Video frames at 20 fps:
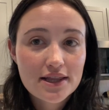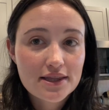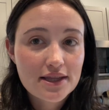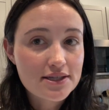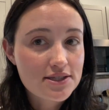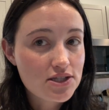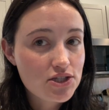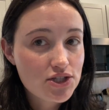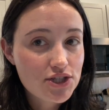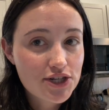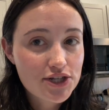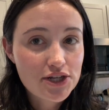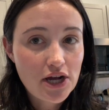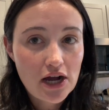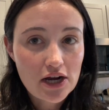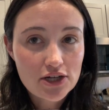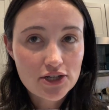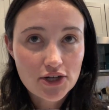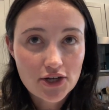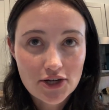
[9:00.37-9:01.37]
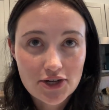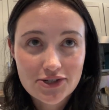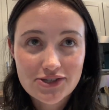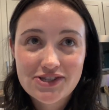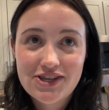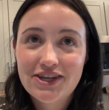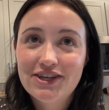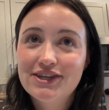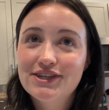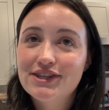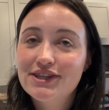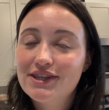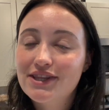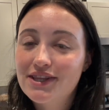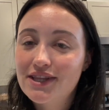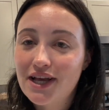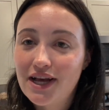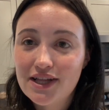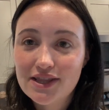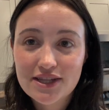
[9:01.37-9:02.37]
listen to your doctors,
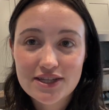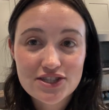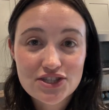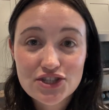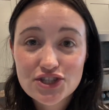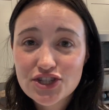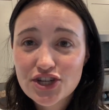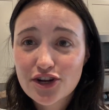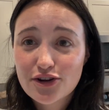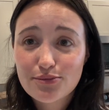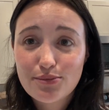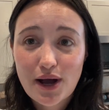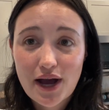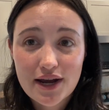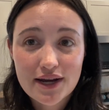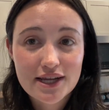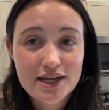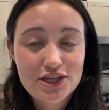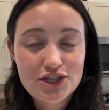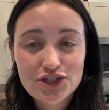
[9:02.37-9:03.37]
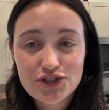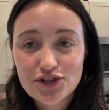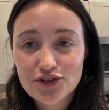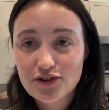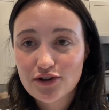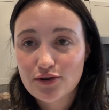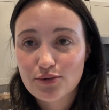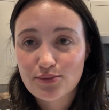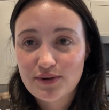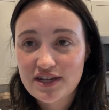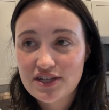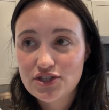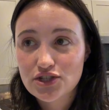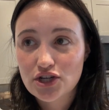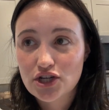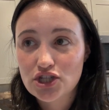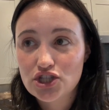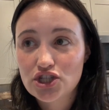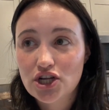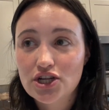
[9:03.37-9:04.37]
listen to your body, do your own
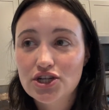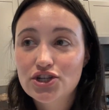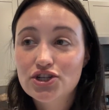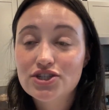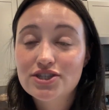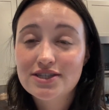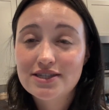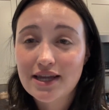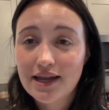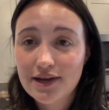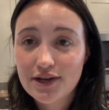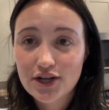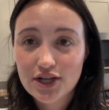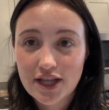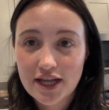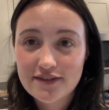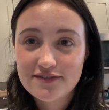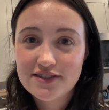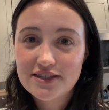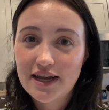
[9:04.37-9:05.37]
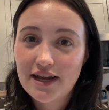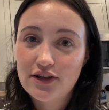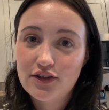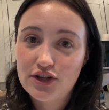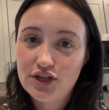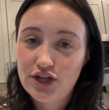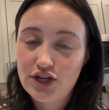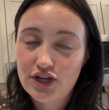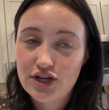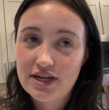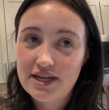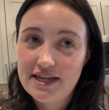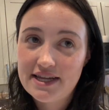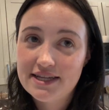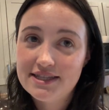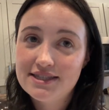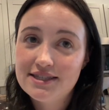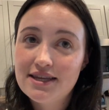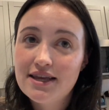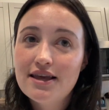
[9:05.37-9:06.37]
research, understand your lifestyle and your
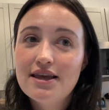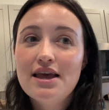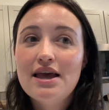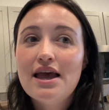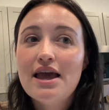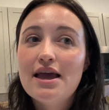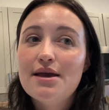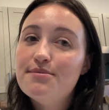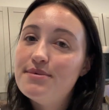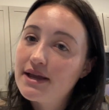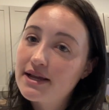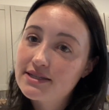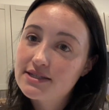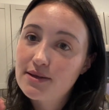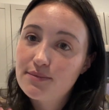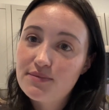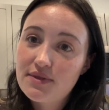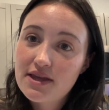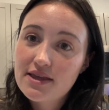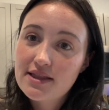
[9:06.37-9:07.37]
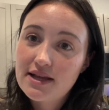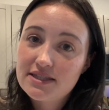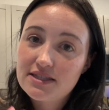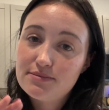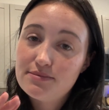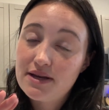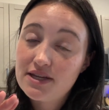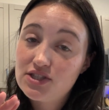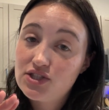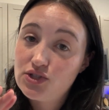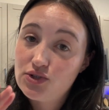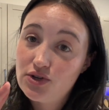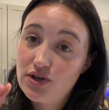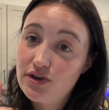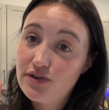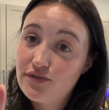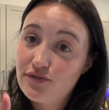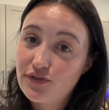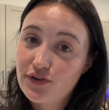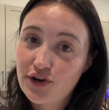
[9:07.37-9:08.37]
needs, and pick something that's best
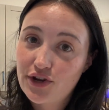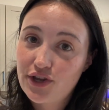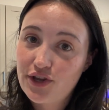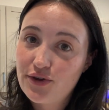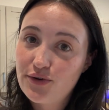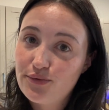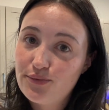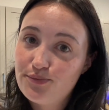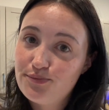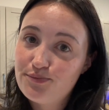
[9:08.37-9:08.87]
suited for you.